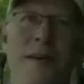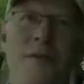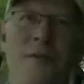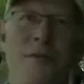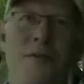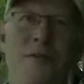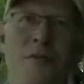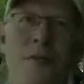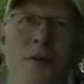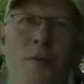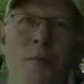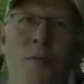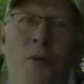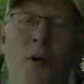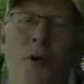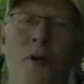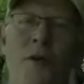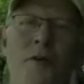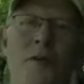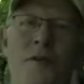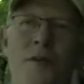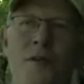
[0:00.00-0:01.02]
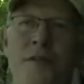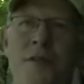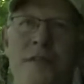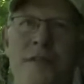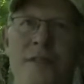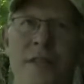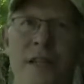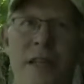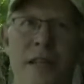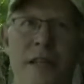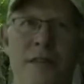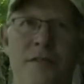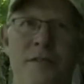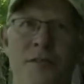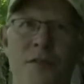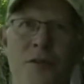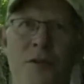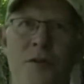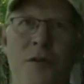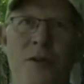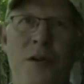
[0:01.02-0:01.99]
it was so important to the city
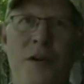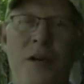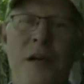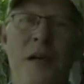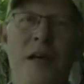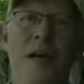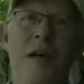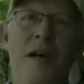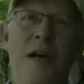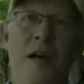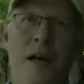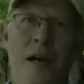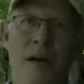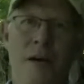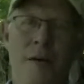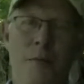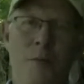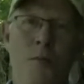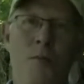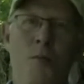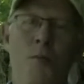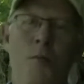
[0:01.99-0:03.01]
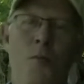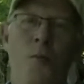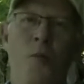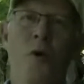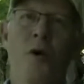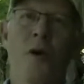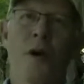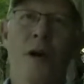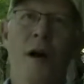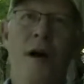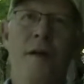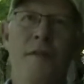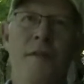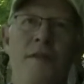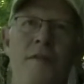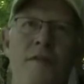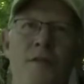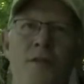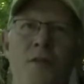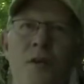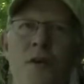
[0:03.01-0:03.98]
to work on
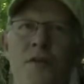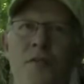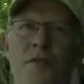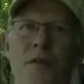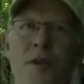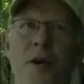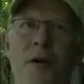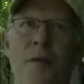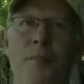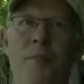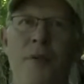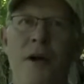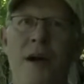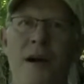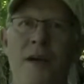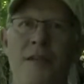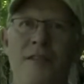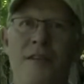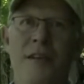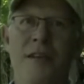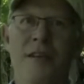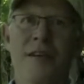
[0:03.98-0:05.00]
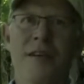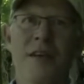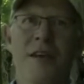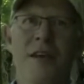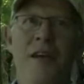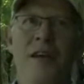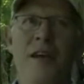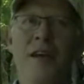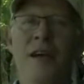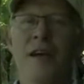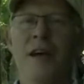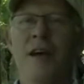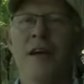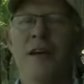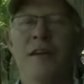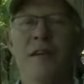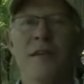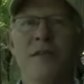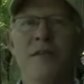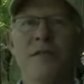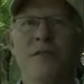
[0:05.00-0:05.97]
this North Trail project,
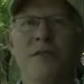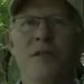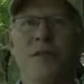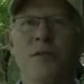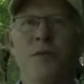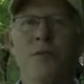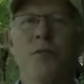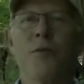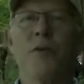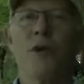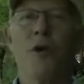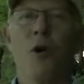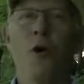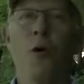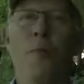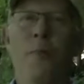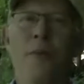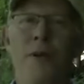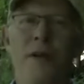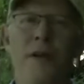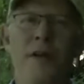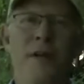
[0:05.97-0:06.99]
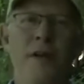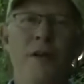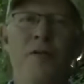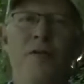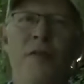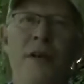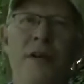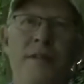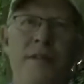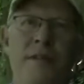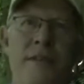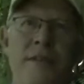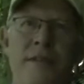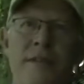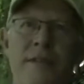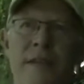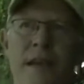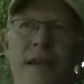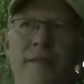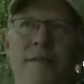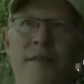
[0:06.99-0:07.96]
to reopen it and address these
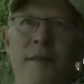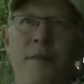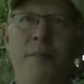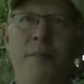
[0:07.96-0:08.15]
safety